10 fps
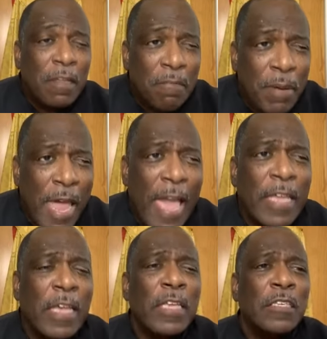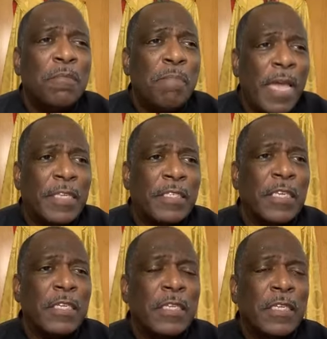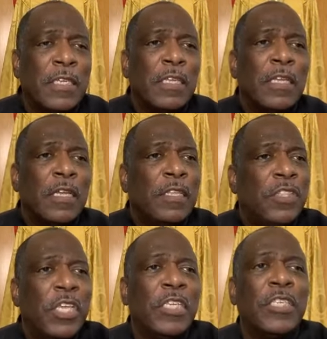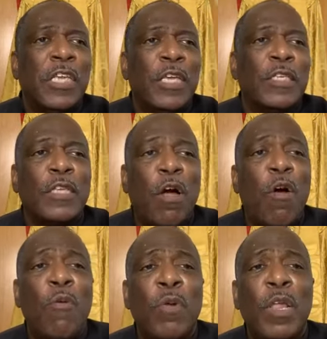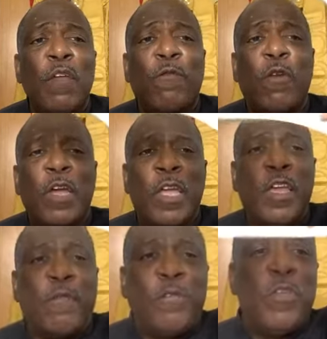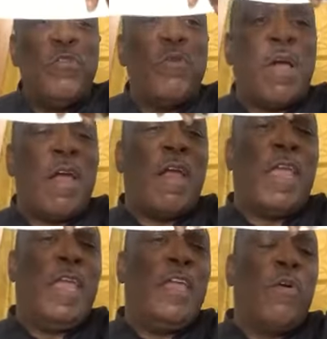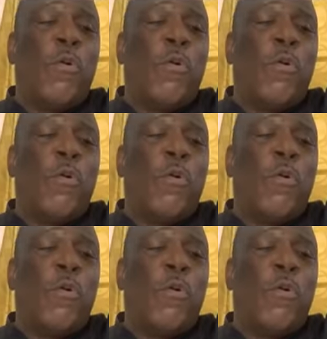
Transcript: Black is basic. This is only for if you are a